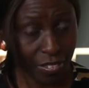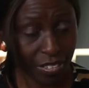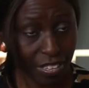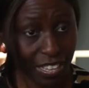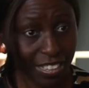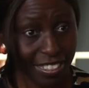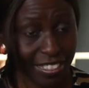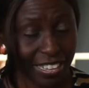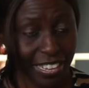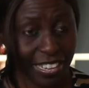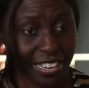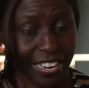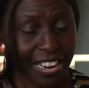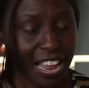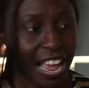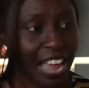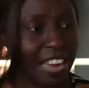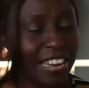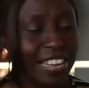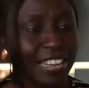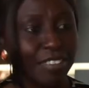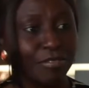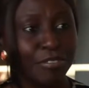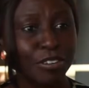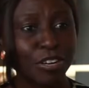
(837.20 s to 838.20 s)

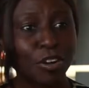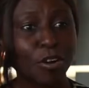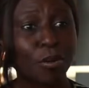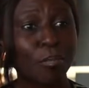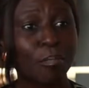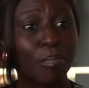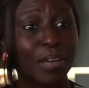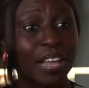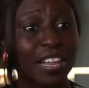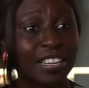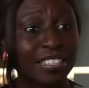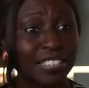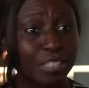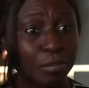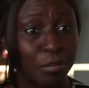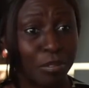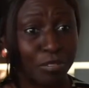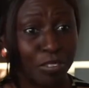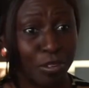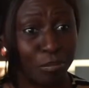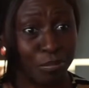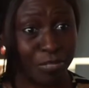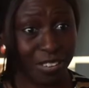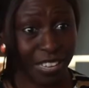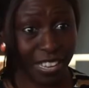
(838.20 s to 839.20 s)
and even compels some of
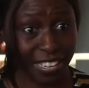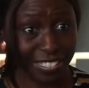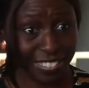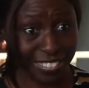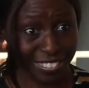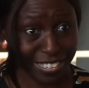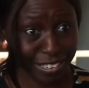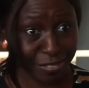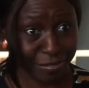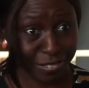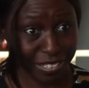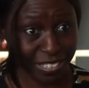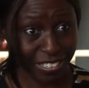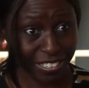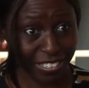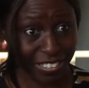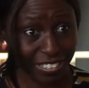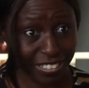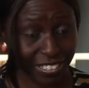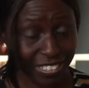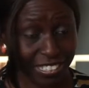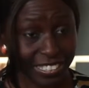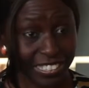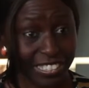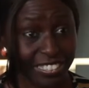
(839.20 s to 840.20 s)
them to get saved,
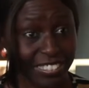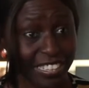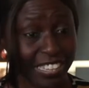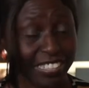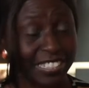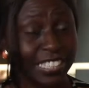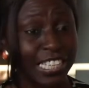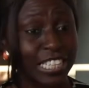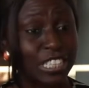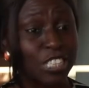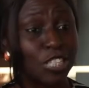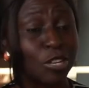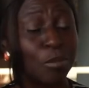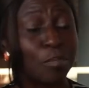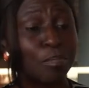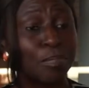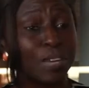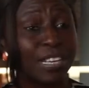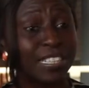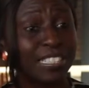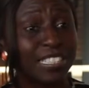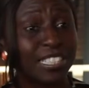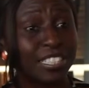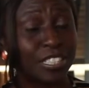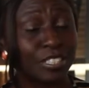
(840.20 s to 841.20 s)
because he starts setting up
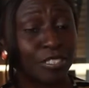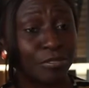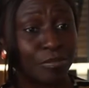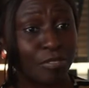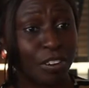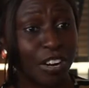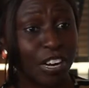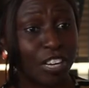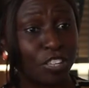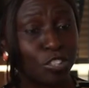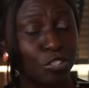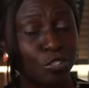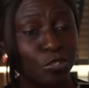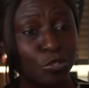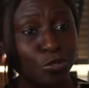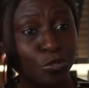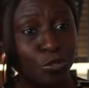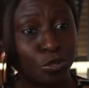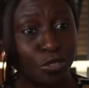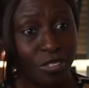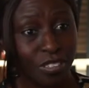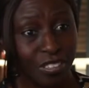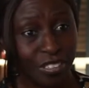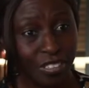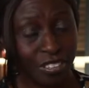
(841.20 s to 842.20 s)
meetings for us
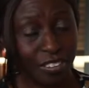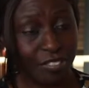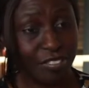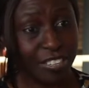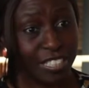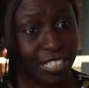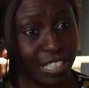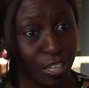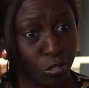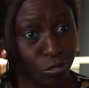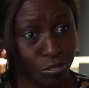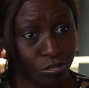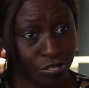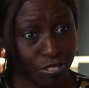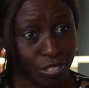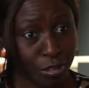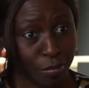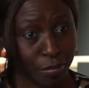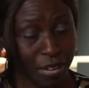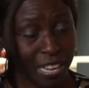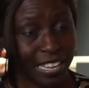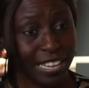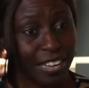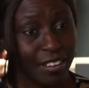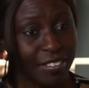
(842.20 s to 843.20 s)
to reach out to
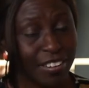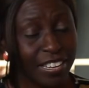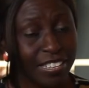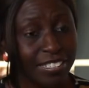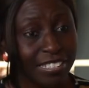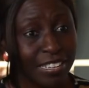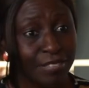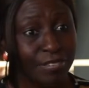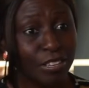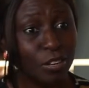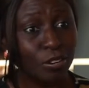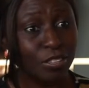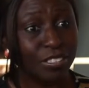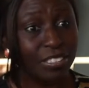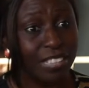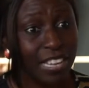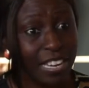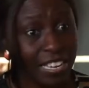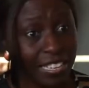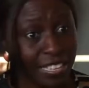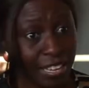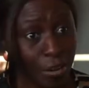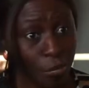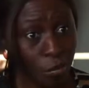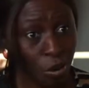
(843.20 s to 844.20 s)
them. And now they say they're not
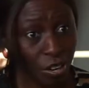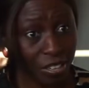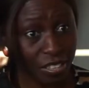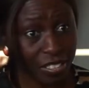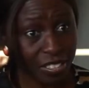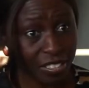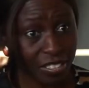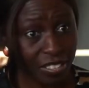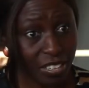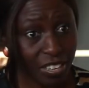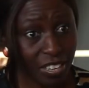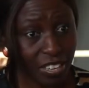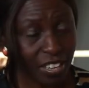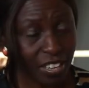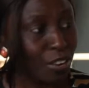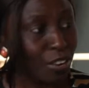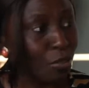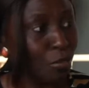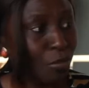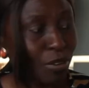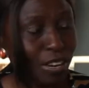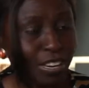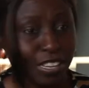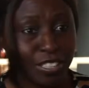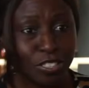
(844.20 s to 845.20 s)
selling their bodies.
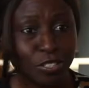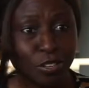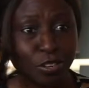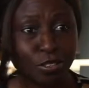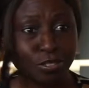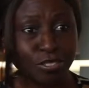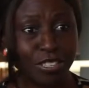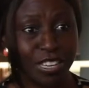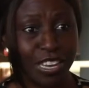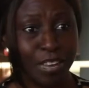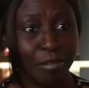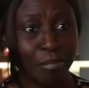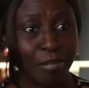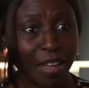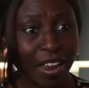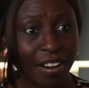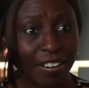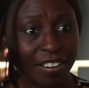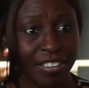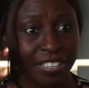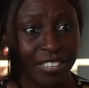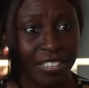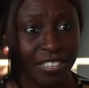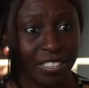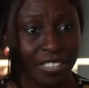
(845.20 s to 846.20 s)
One has gone to get
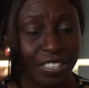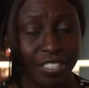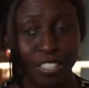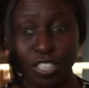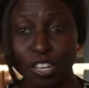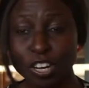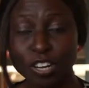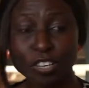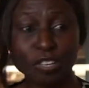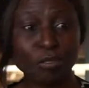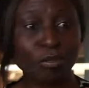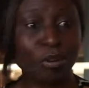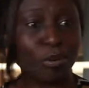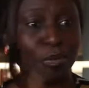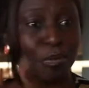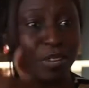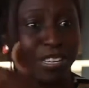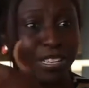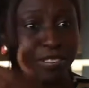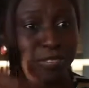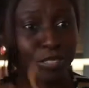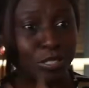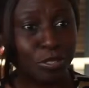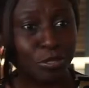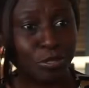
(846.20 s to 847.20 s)
married. The other one we
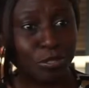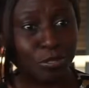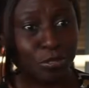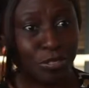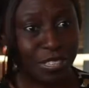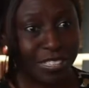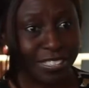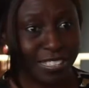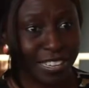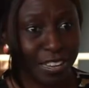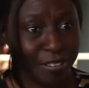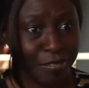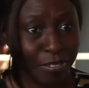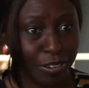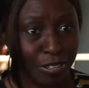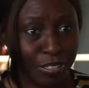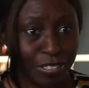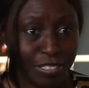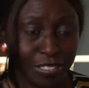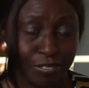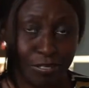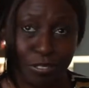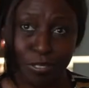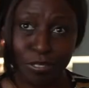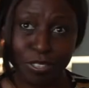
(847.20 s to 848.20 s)
even took to a safe
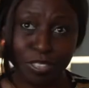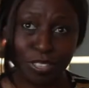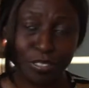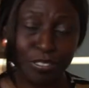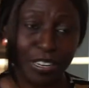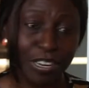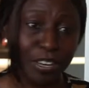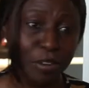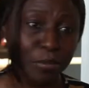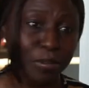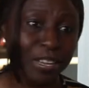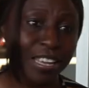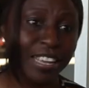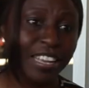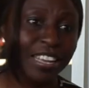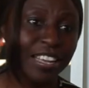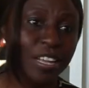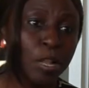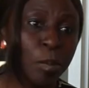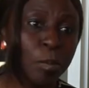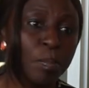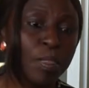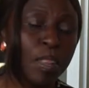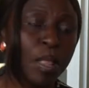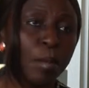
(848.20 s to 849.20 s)
house, even though she ran away.
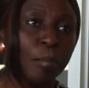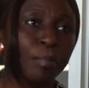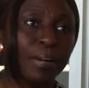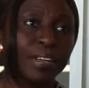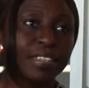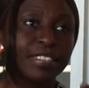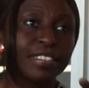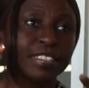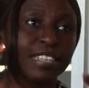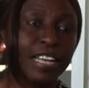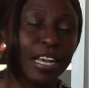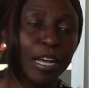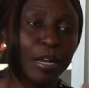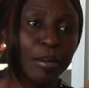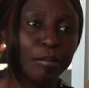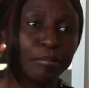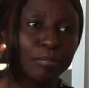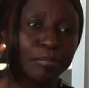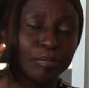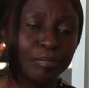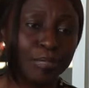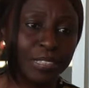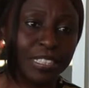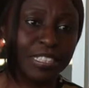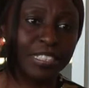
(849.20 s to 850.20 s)
But
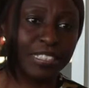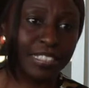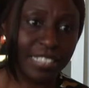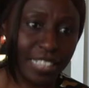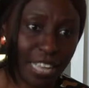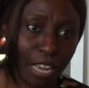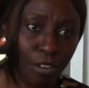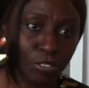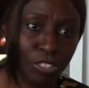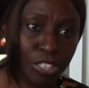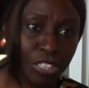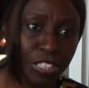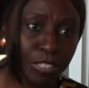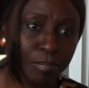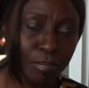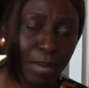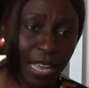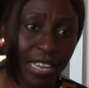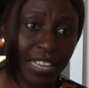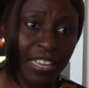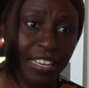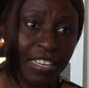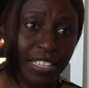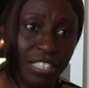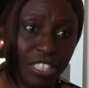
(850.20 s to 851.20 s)
now she's
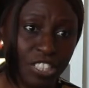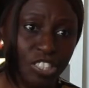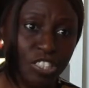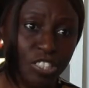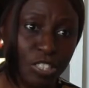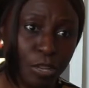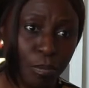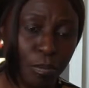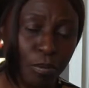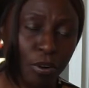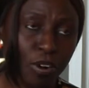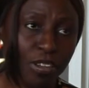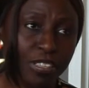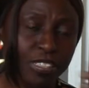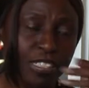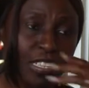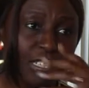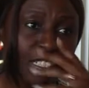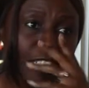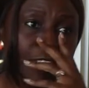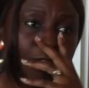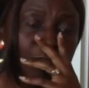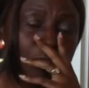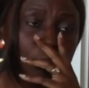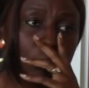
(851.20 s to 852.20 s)
back again, she's in the
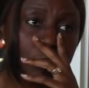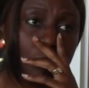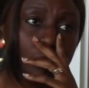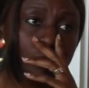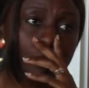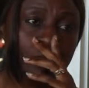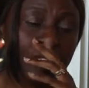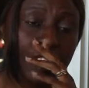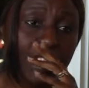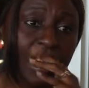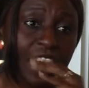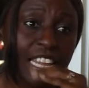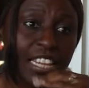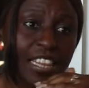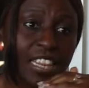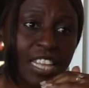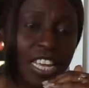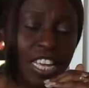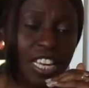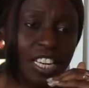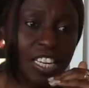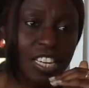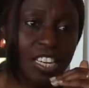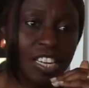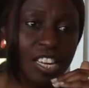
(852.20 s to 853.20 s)
process. And
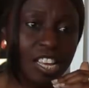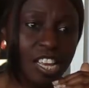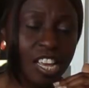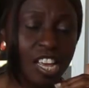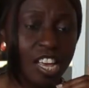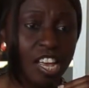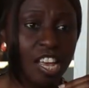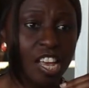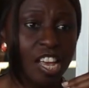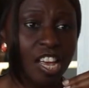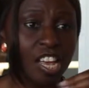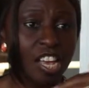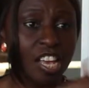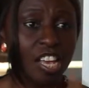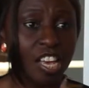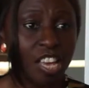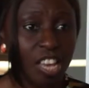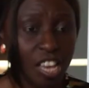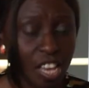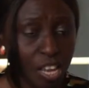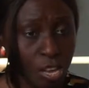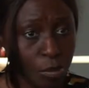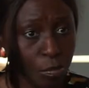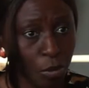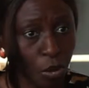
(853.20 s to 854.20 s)
then
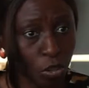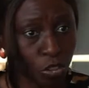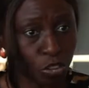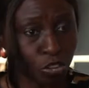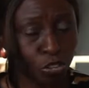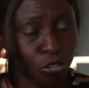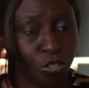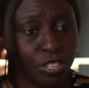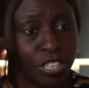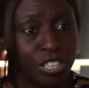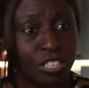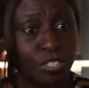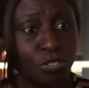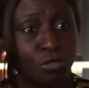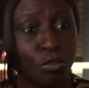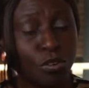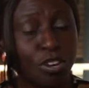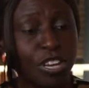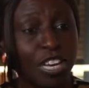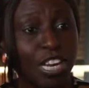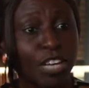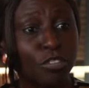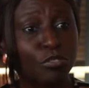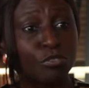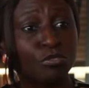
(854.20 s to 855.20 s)
he's
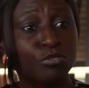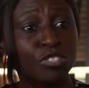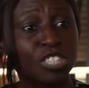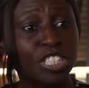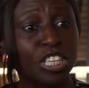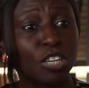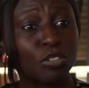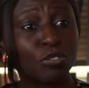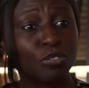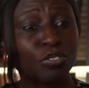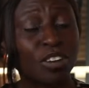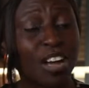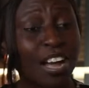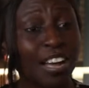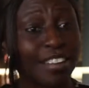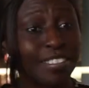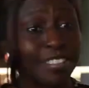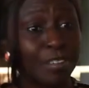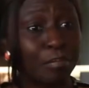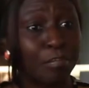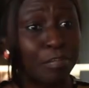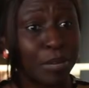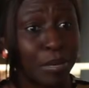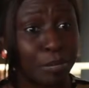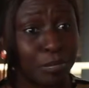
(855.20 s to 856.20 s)
going out to reach out to
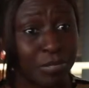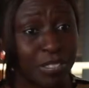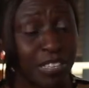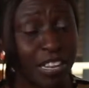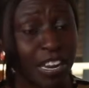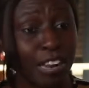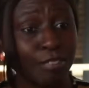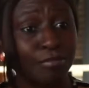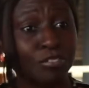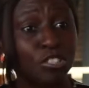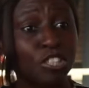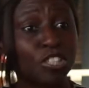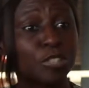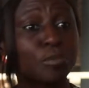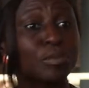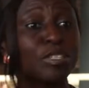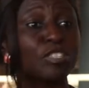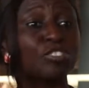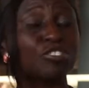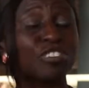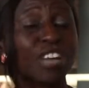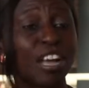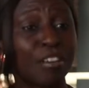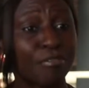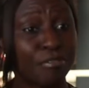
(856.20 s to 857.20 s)
other pimps that have just been
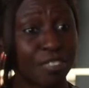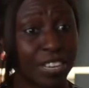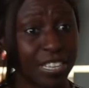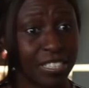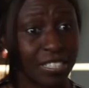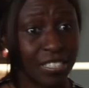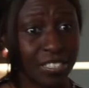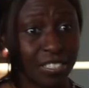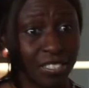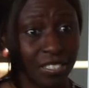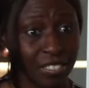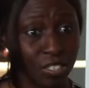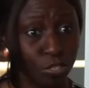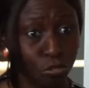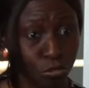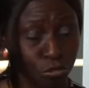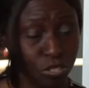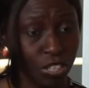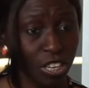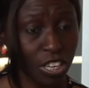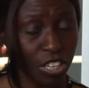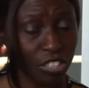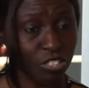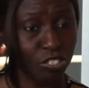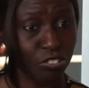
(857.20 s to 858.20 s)
trafficked into
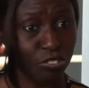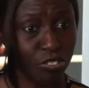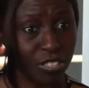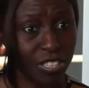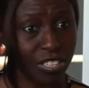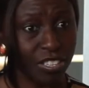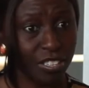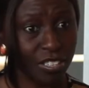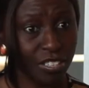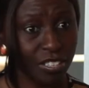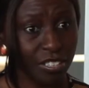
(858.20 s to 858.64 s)
the country.